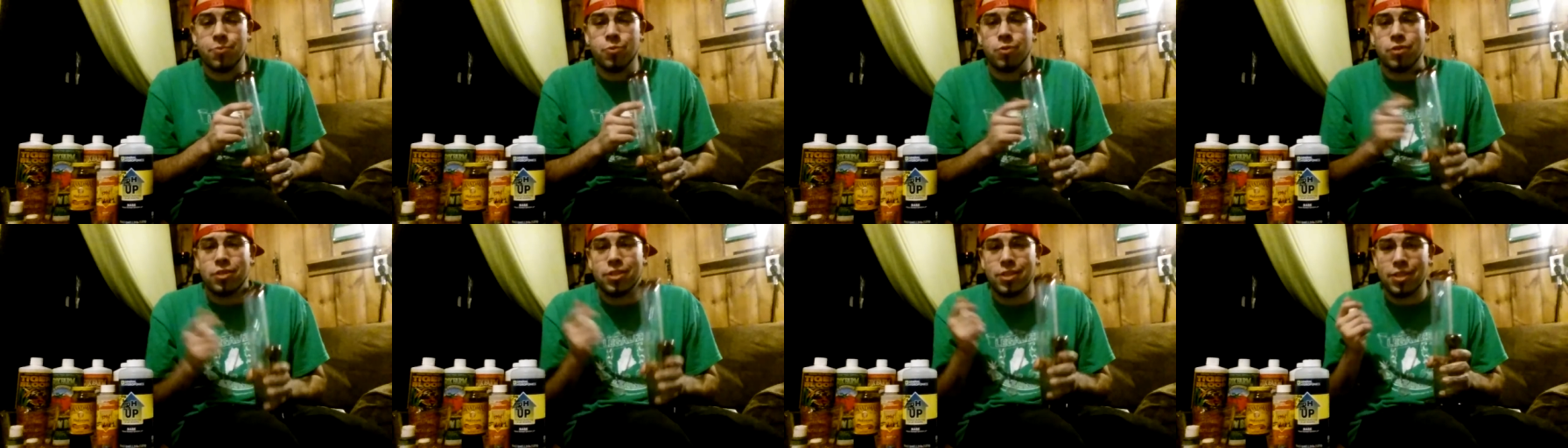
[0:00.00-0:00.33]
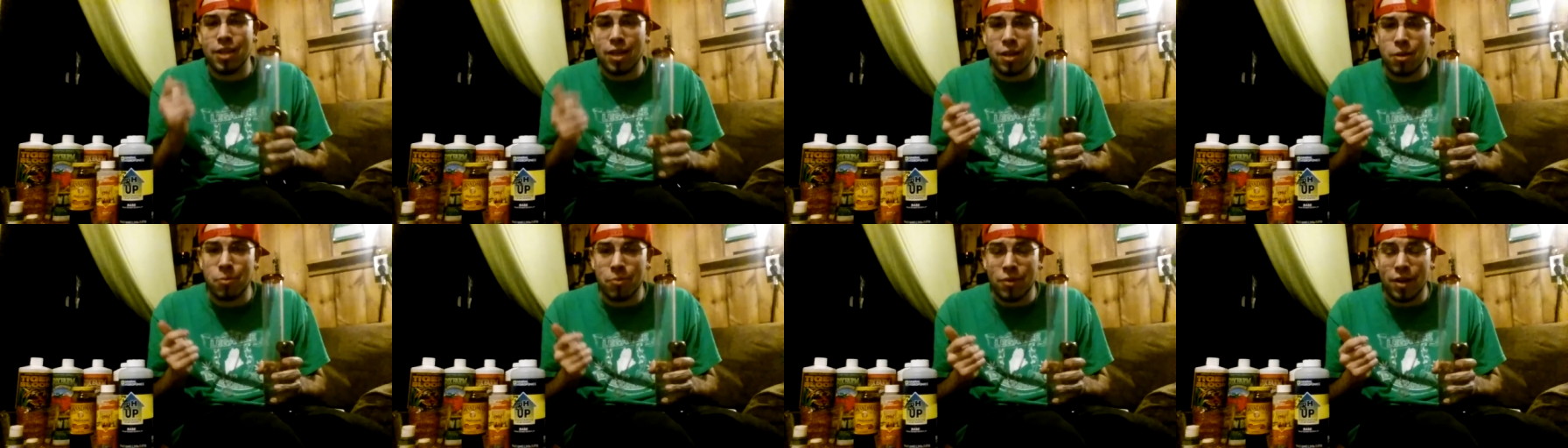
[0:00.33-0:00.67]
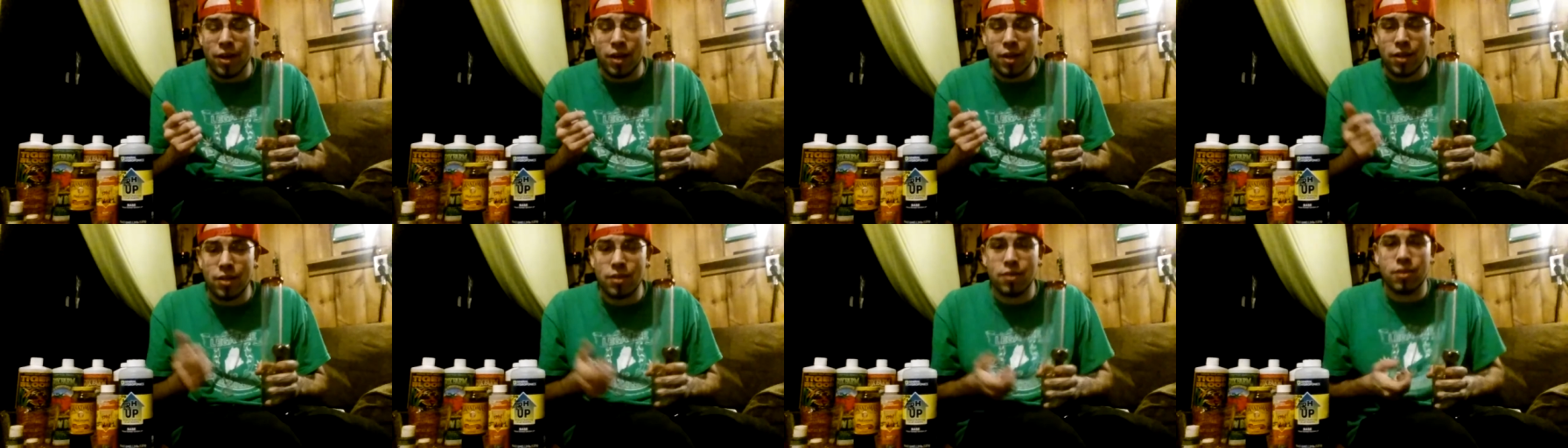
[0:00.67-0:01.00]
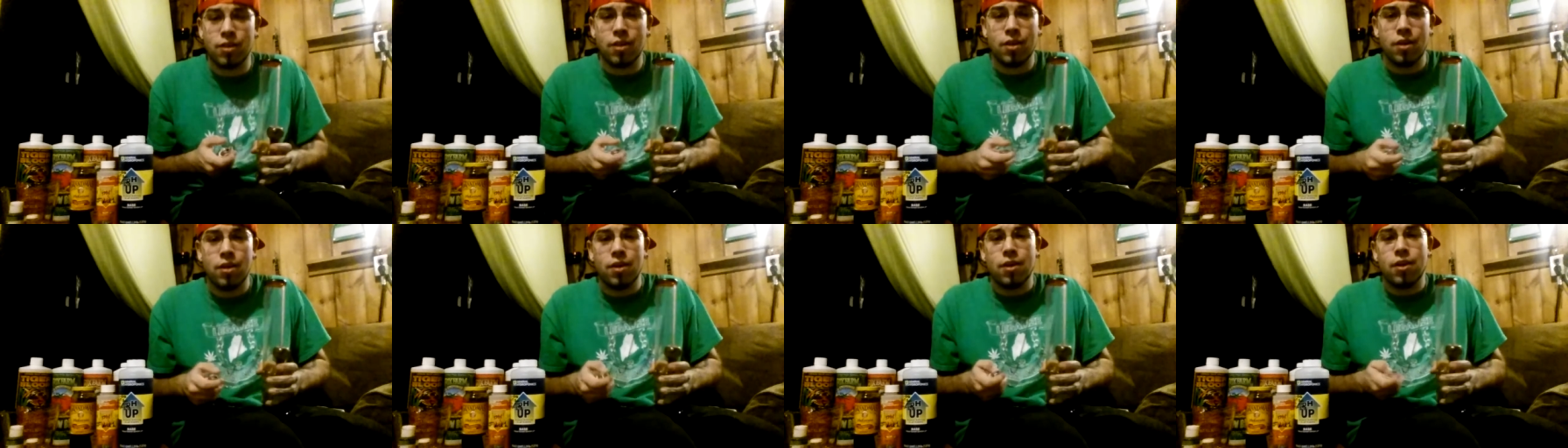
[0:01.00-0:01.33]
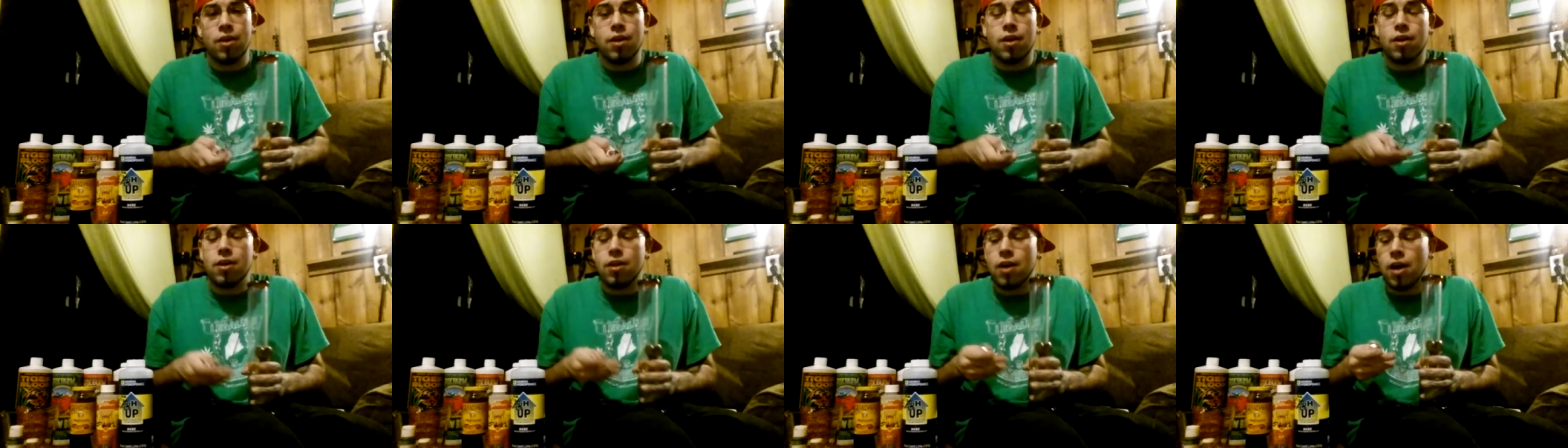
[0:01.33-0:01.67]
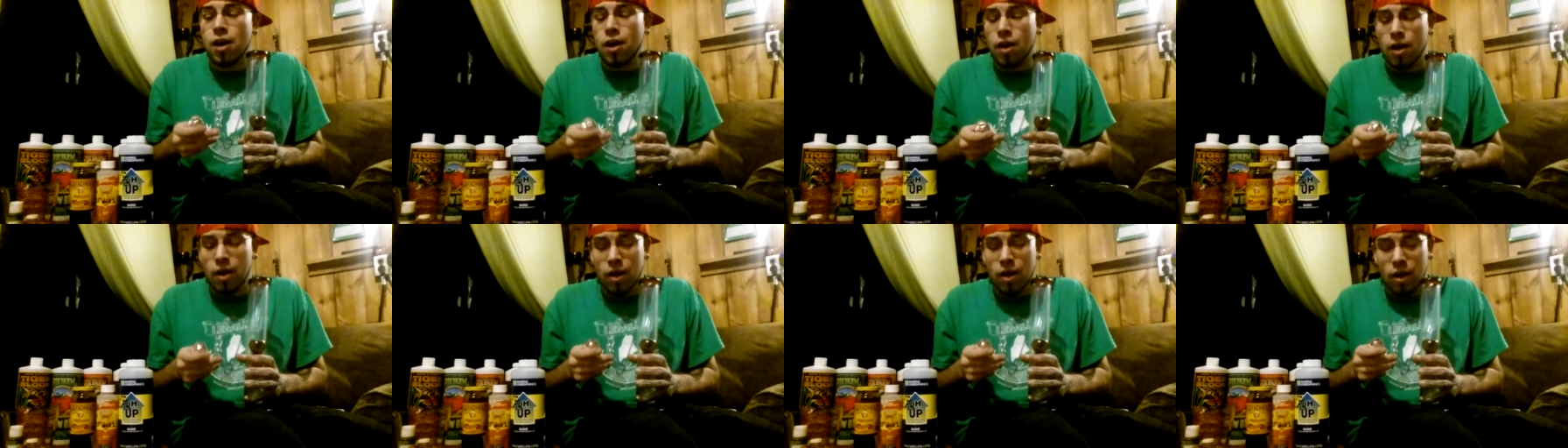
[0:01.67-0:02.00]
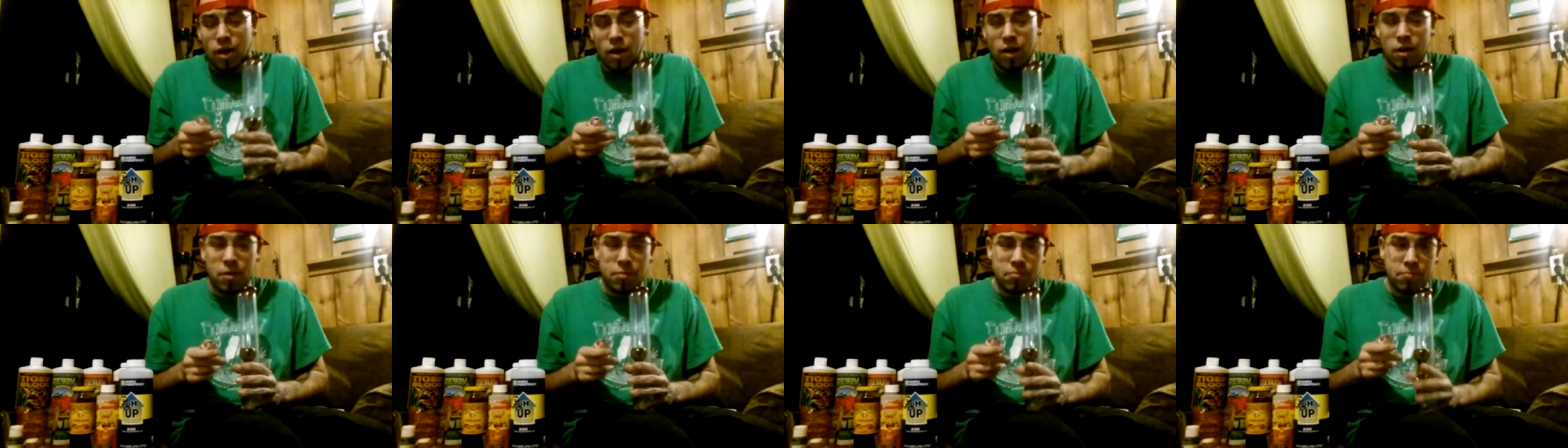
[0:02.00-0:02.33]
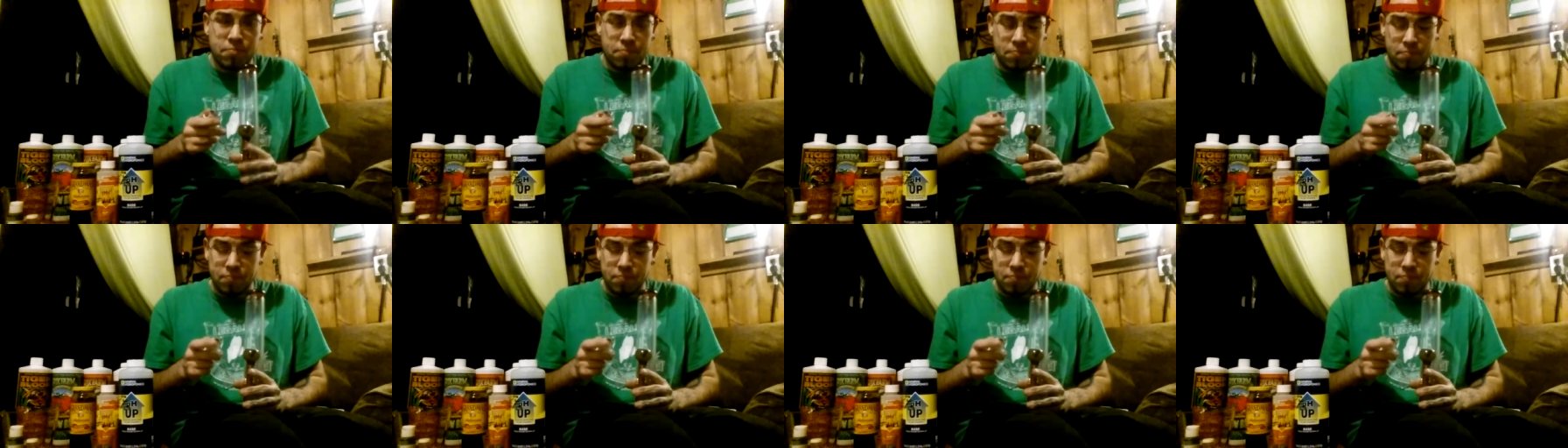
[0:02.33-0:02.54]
We're celebrating. I'm